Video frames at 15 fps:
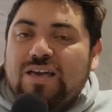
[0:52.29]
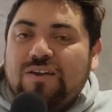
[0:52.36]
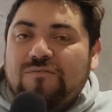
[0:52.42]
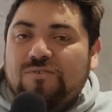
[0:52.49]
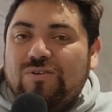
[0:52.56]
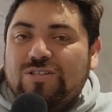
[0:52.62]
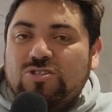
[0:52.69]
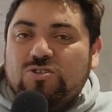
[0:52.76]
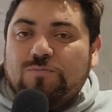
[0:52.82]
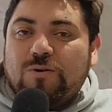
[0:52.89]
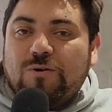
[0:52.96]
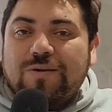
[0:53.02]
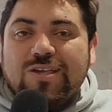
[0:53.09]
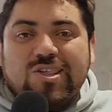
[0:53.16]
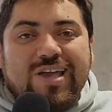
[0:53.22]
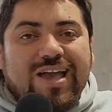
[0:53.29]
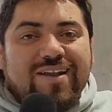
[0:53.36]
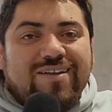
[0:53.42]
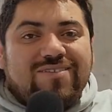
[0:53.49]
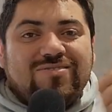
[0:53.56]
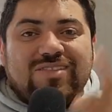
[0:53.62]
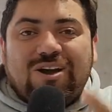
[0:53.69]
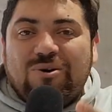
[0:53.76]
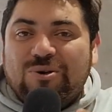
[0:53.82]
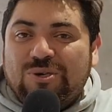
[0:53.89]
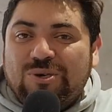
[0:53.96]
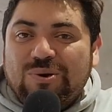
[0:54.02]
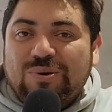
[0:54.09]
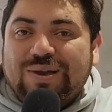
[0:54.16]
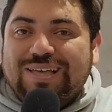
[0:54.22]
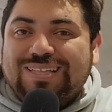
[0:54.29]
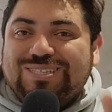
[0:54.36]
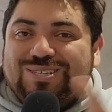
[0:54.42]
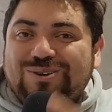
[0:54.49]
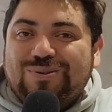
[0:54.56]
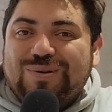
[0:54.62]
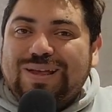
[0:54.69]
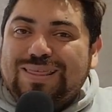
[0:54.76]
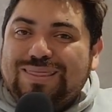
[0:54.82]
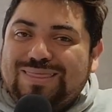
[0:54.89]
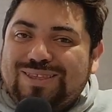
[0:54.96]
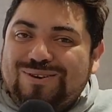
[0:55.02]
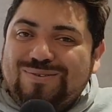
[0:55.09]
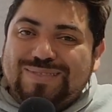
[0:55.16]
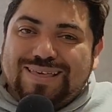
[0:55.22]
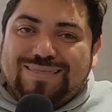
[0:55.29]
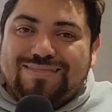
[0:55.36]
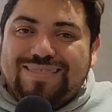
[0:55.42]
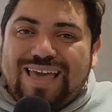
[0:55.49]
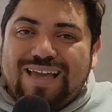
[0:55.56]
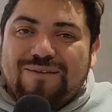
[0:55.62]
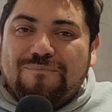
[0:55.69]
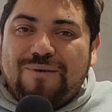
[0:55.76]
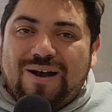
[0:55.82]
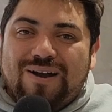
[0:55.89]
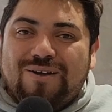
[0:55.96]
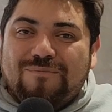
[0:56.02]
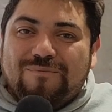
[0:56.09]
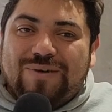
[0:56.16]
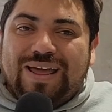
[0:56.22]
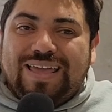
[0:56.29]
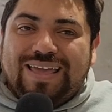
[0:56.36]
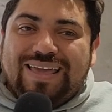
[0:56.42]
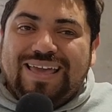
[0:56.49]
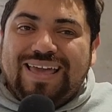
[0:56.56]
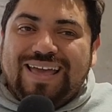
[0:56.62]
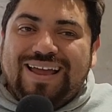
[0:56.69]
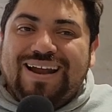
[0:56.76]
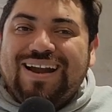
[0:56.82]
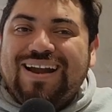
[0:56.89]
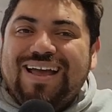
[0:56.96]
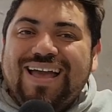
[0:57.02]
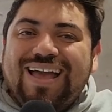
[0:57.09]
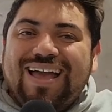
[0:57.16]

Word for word: If you want to support my channel, now you can do it through the thank button right here.